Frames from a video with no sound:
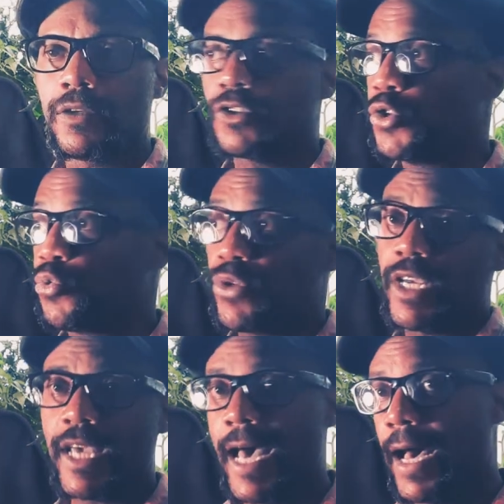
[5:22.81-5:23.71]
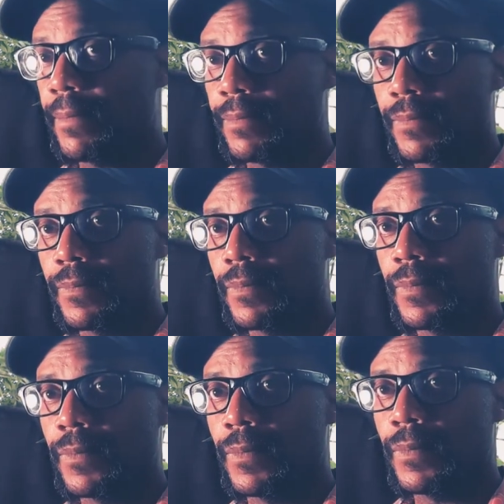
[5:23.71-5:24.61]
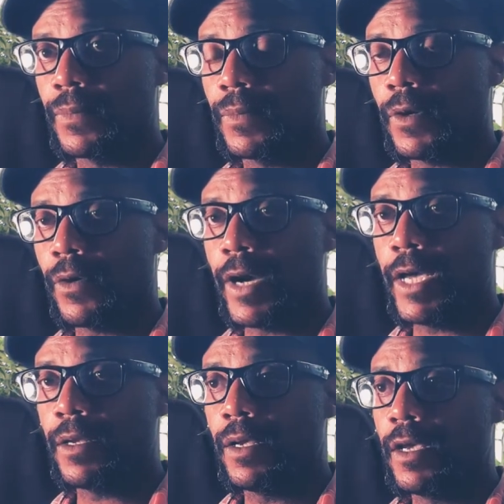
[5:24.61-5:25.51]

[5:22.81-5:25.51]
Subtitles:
To recap, all right?